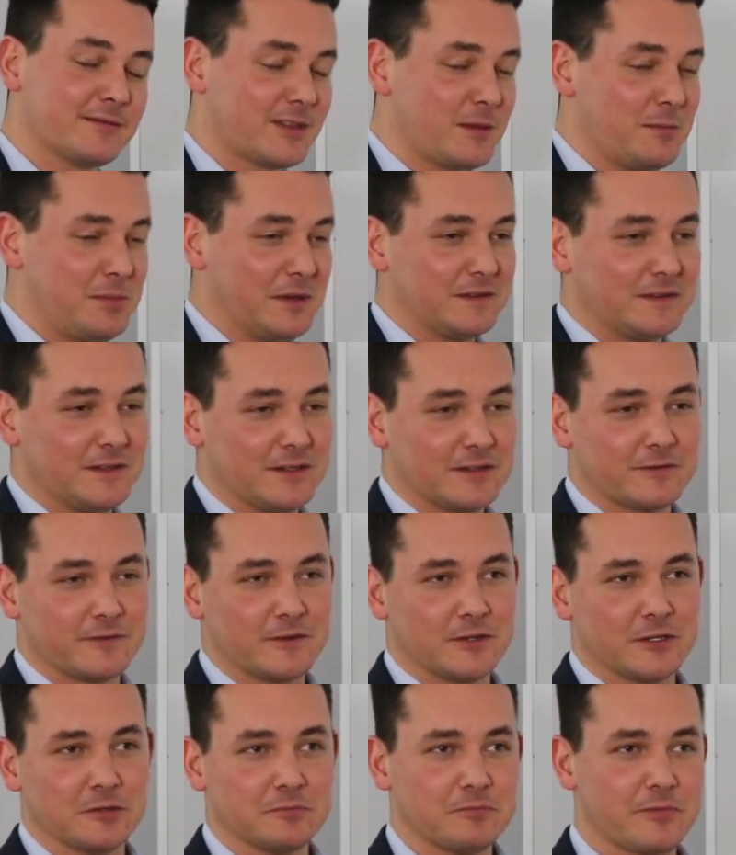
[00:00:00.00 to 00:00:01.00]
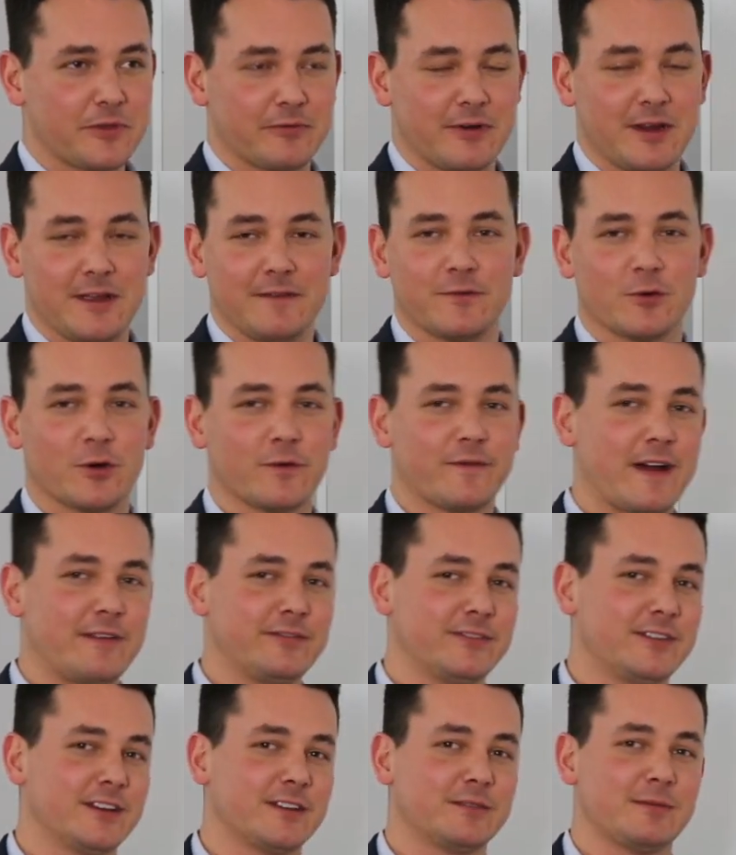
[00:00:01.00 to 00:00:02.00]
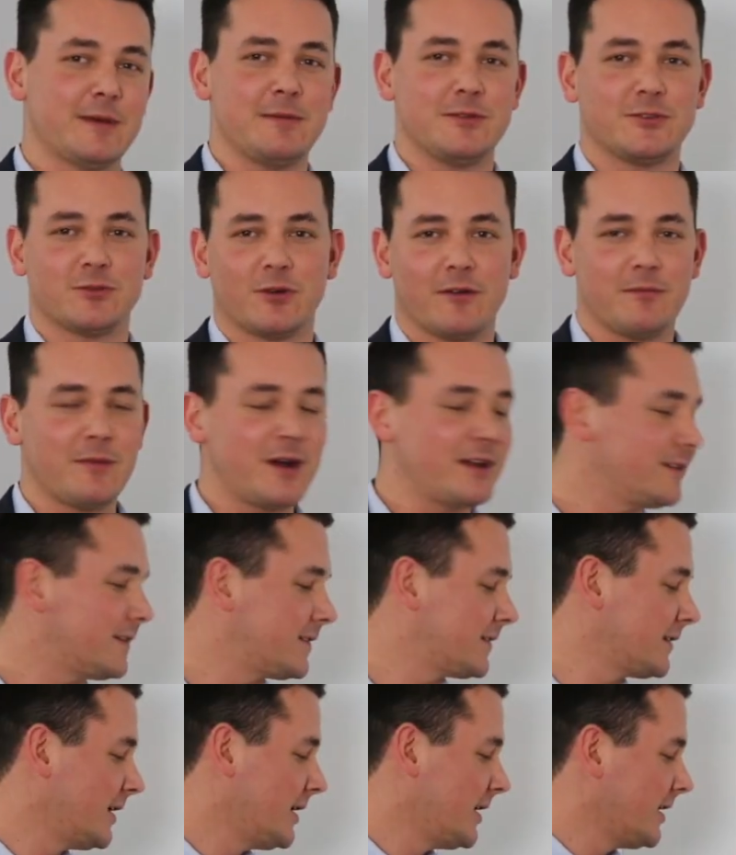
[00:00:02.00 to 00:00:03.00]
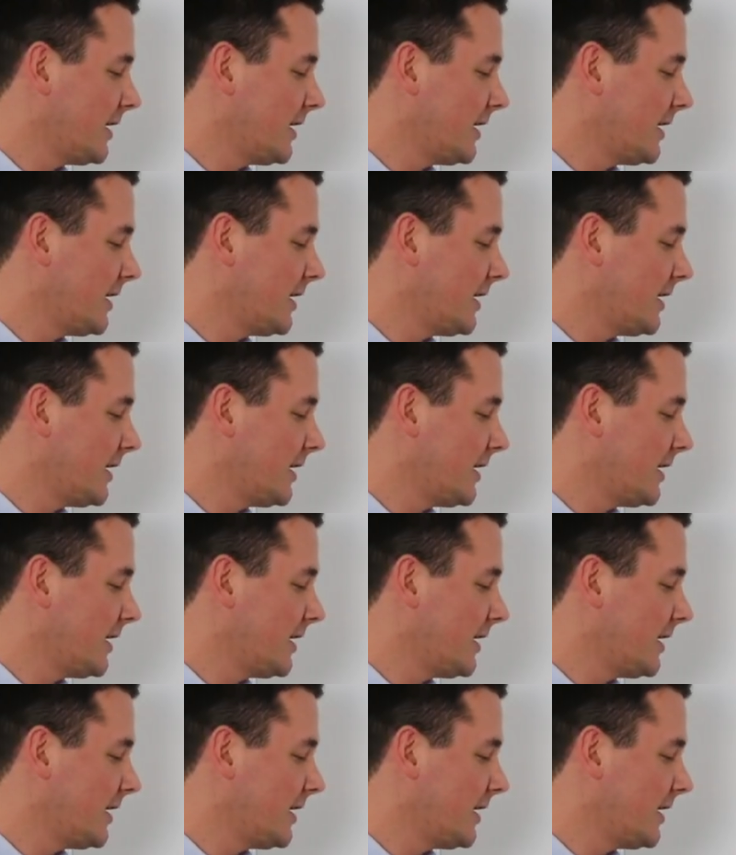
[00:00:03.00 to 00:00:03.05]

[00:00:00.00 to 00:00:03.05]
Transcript: the business for 3, 4, 5, 6, maybe 12 months,